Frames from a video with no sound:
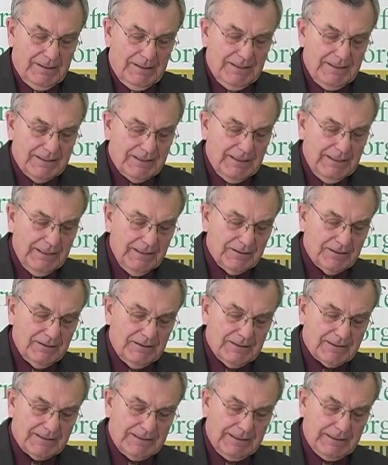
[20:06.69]
He states in
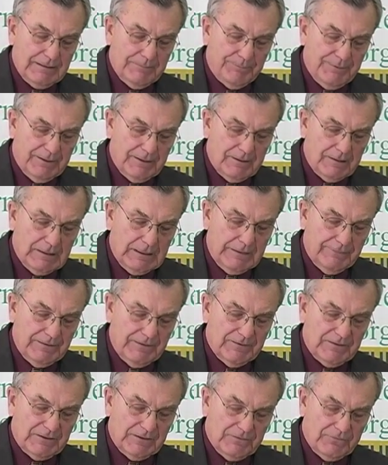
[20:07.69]
the second paragraph
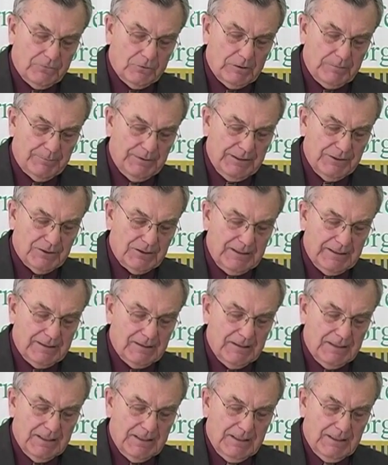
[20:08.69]
of his 4-page
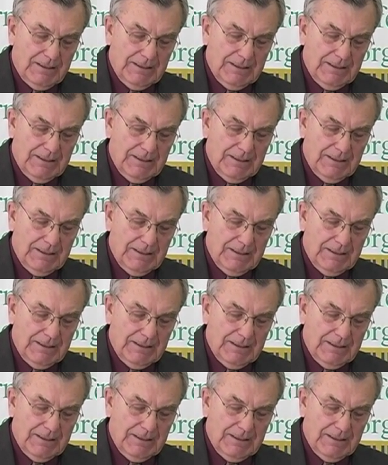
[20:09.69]
letter,